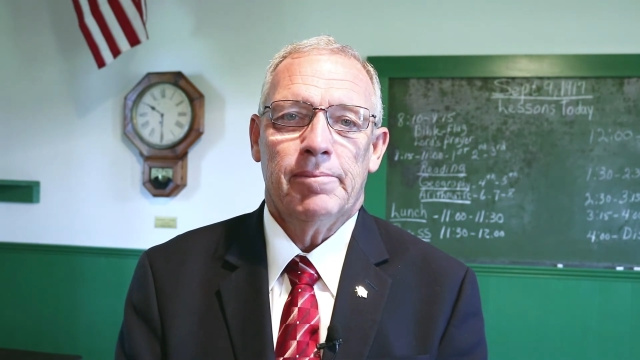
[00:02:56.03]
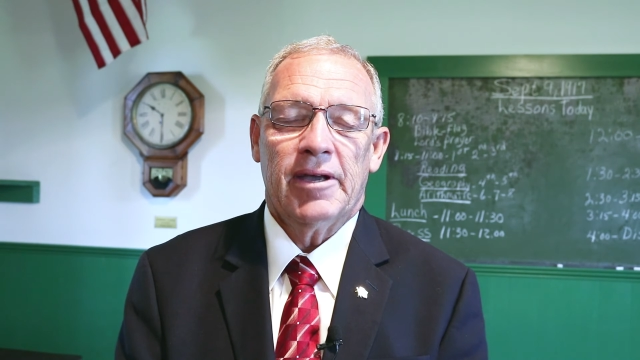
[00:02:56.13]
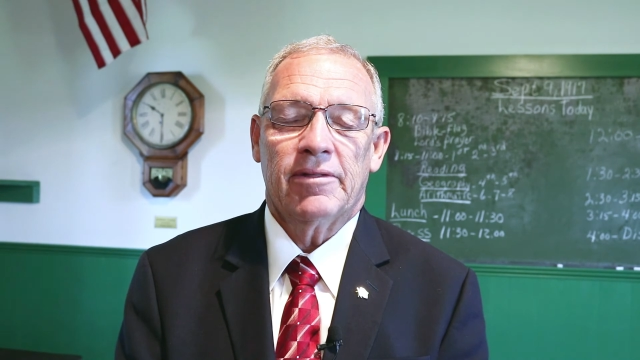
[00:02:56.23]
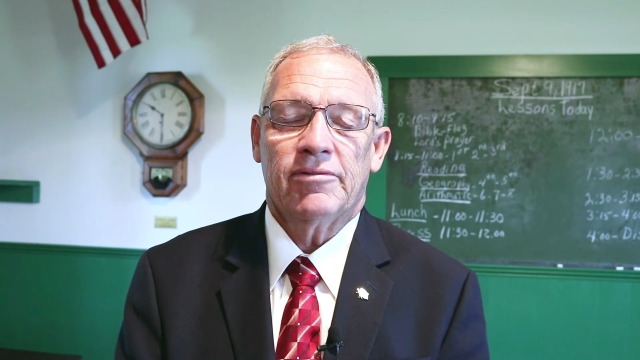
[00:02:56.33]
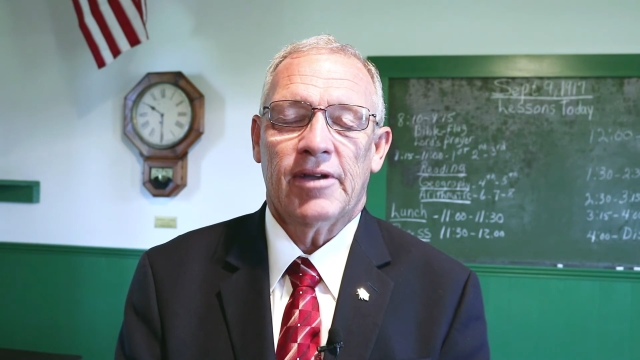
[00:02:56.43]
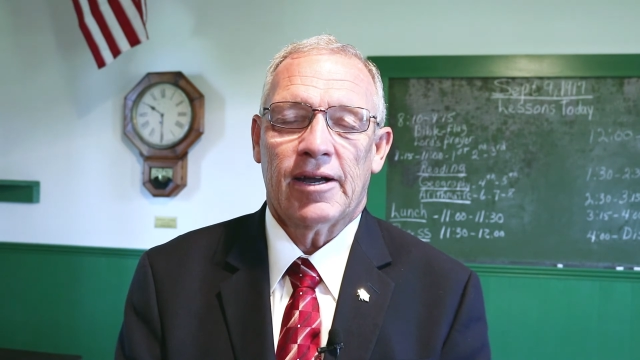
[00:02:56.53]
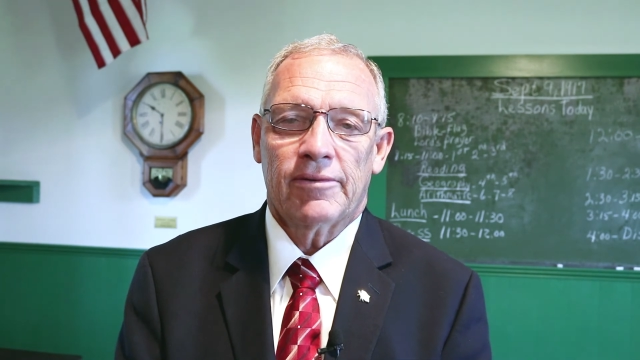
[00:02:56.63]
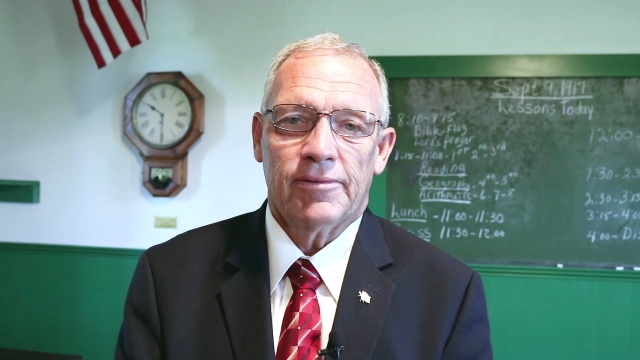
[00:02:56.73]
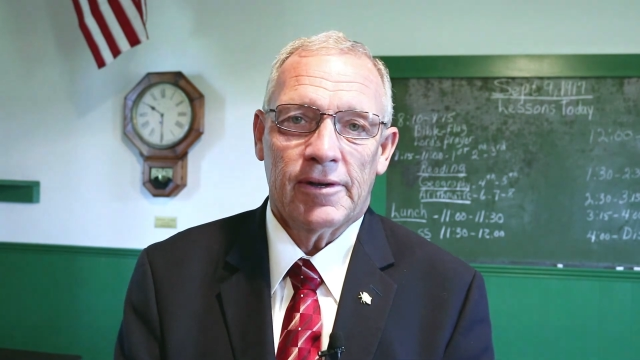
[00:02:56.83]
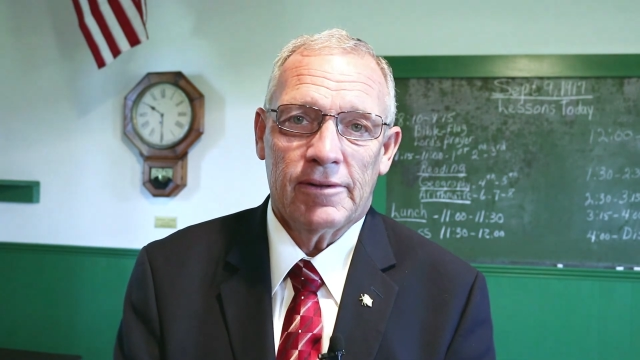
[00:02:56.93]
make the
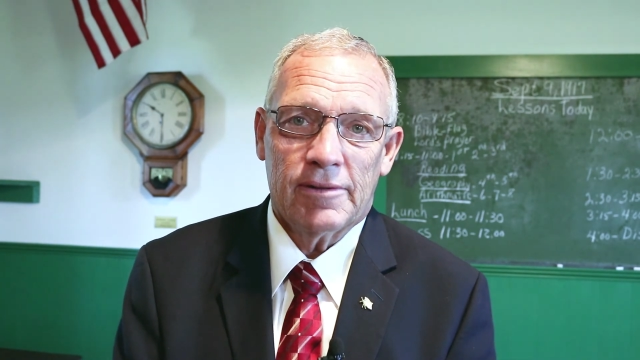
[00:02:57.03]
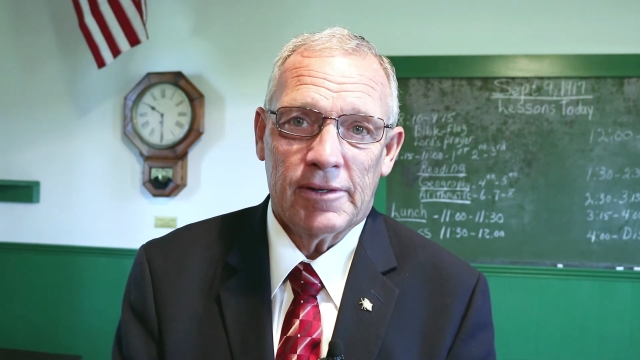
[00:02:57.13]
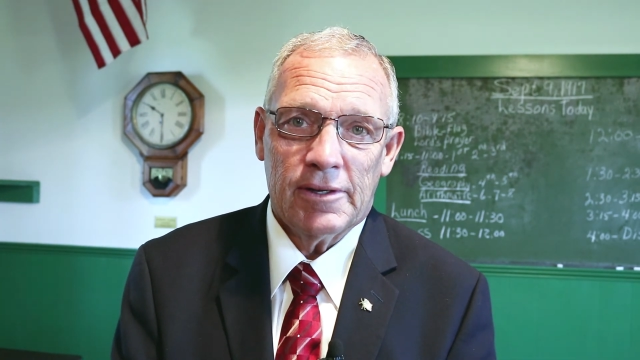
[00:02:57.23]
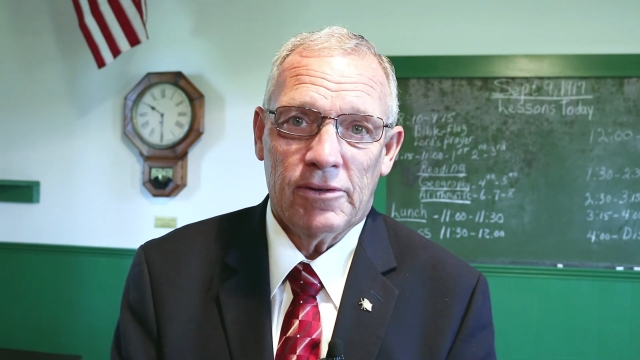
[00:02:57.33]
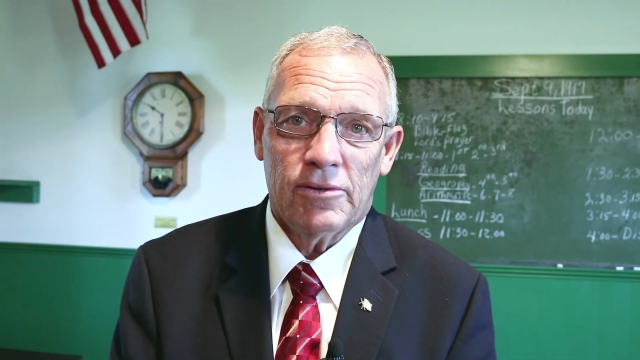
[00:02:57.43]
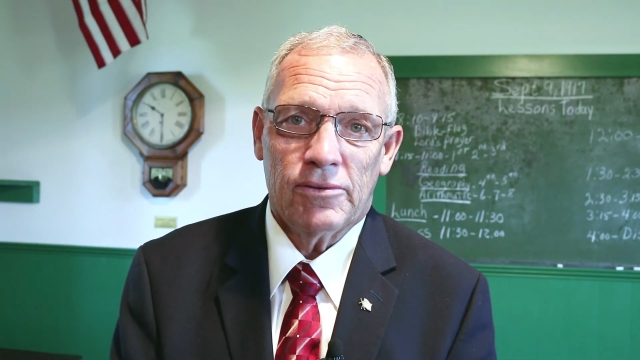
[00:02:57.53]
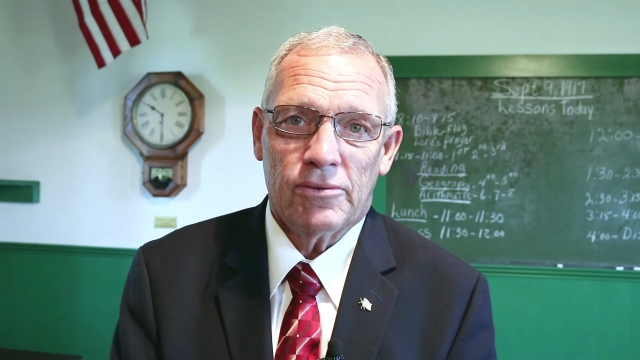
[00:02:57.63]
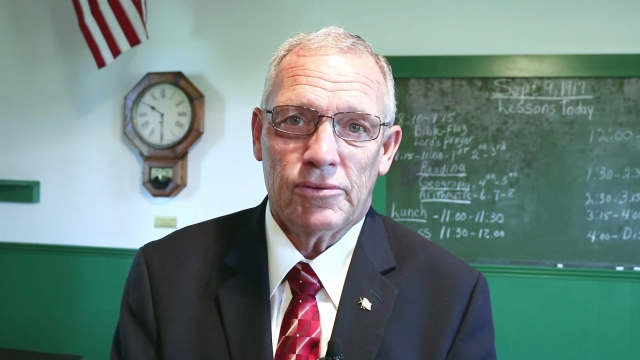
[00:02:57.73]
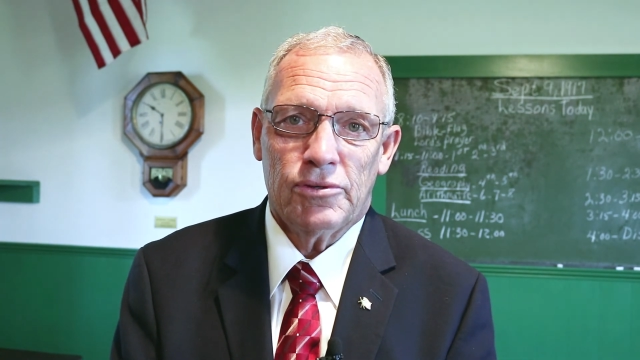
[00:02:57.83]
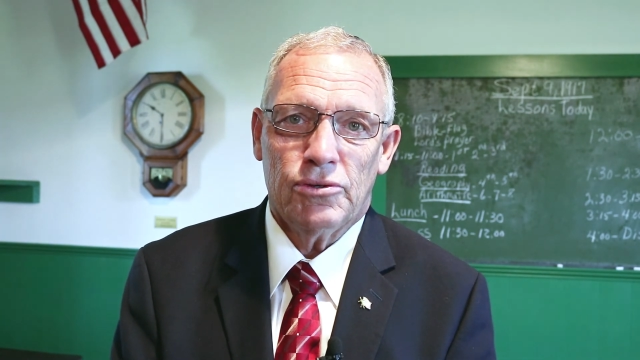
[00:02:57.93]
sacrifice that they
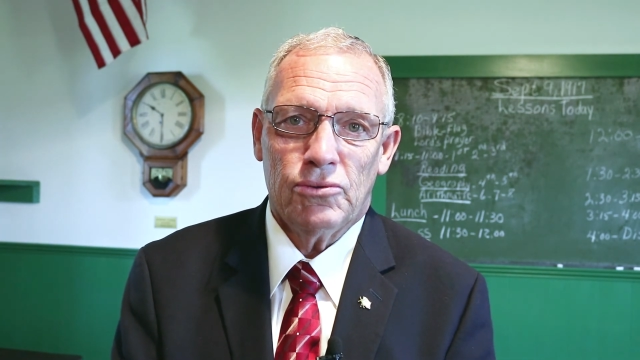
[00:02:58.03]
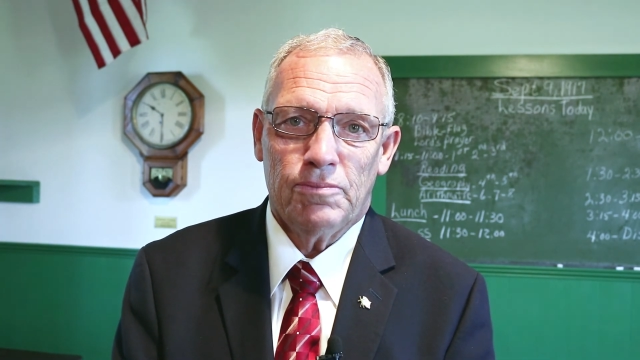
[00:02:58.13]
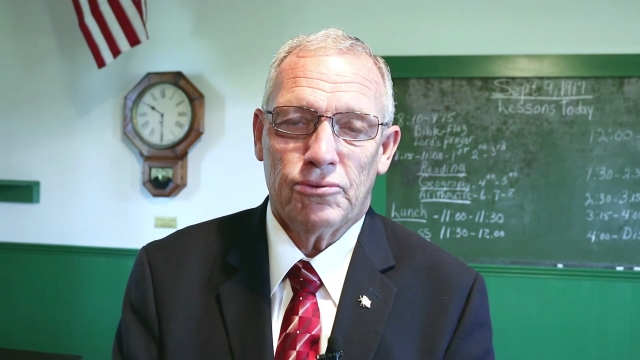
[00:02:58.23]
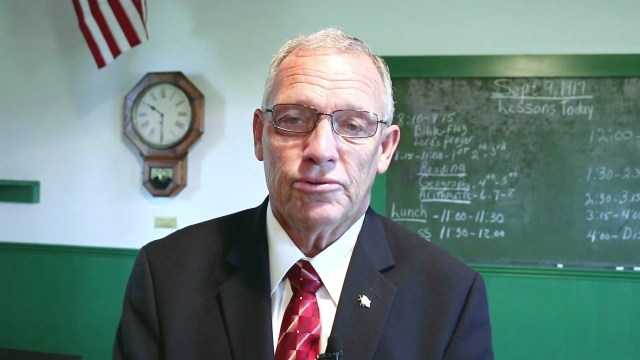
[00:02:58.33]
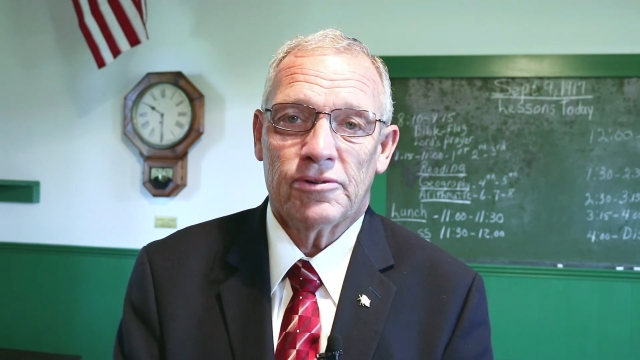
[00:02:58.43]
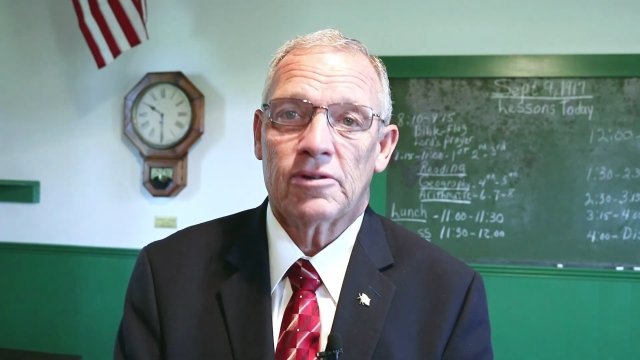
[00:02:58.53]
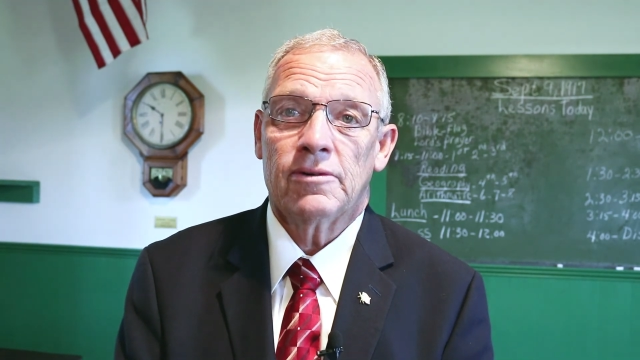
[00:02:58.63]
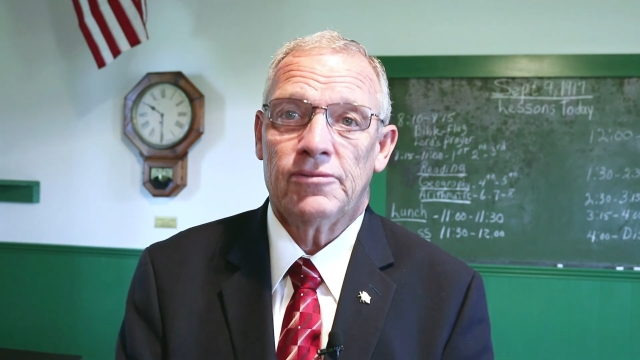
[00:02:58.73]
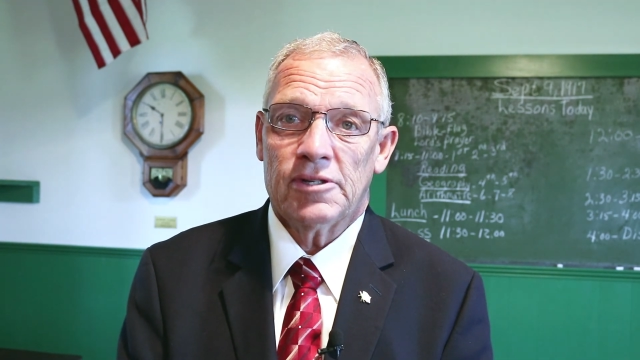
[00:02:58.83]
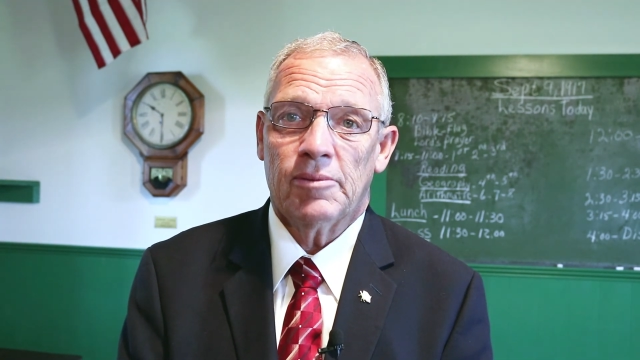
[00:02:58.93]
do to
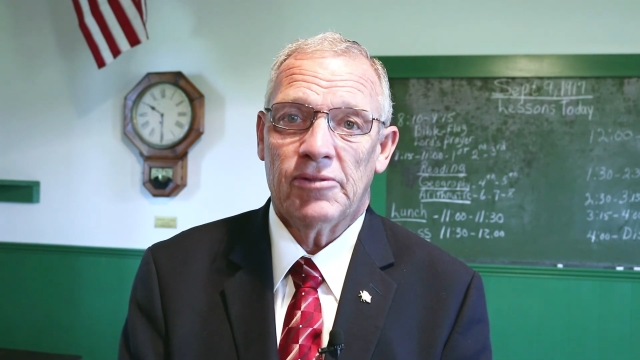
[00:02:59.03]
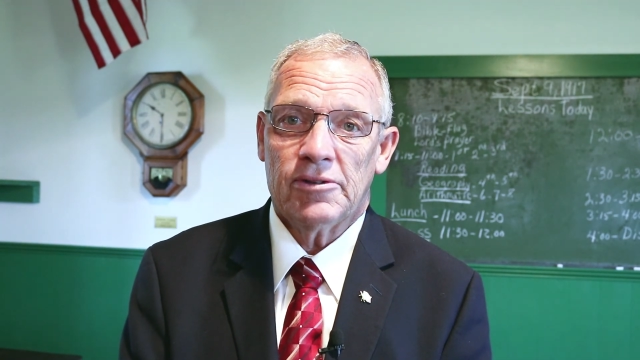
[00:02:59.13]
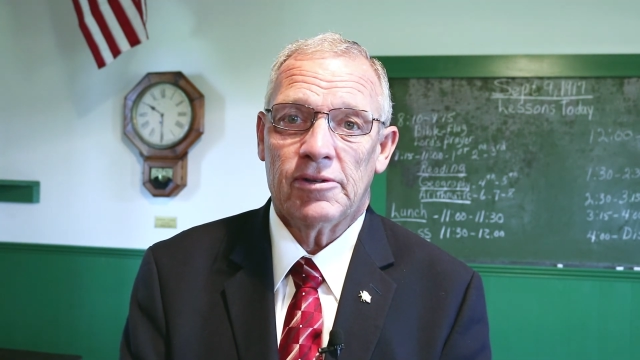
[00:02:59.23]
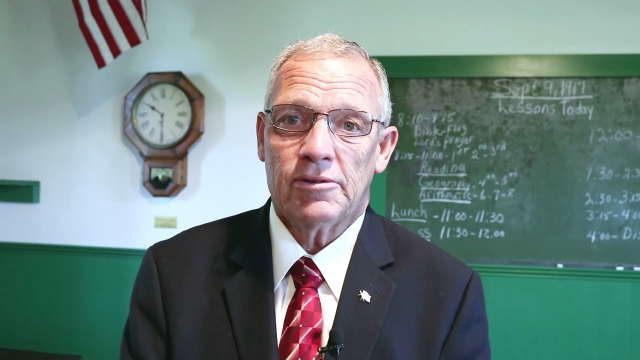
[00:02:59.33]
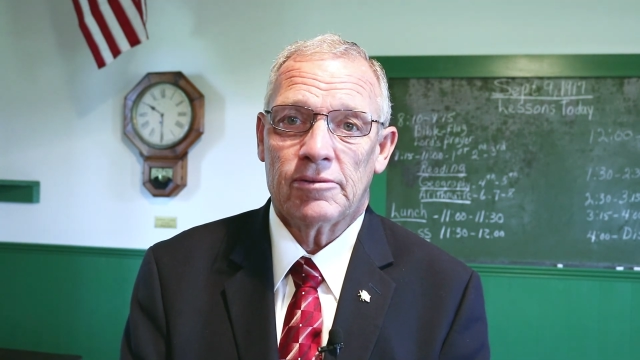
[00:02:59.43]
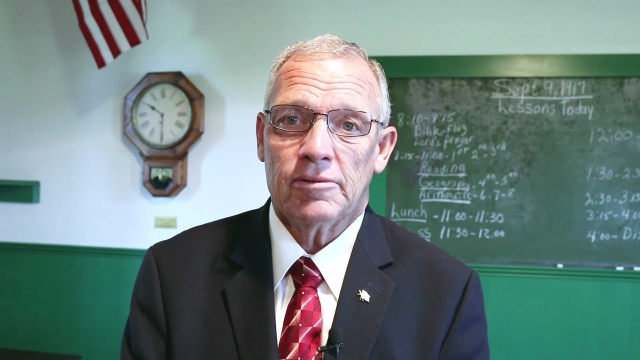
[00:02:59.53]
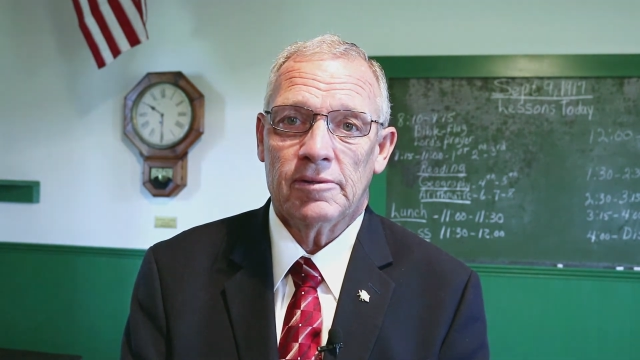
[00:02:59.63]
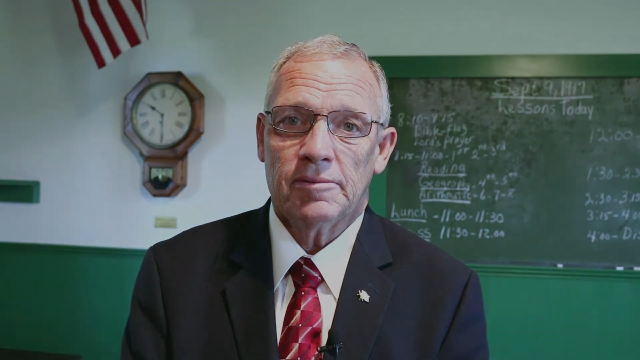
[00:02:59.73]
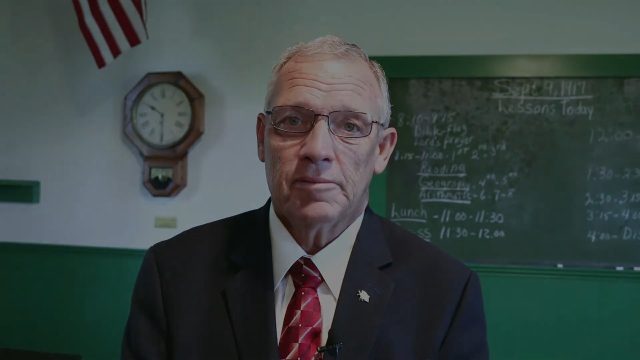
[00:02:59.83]
preserve some of this history.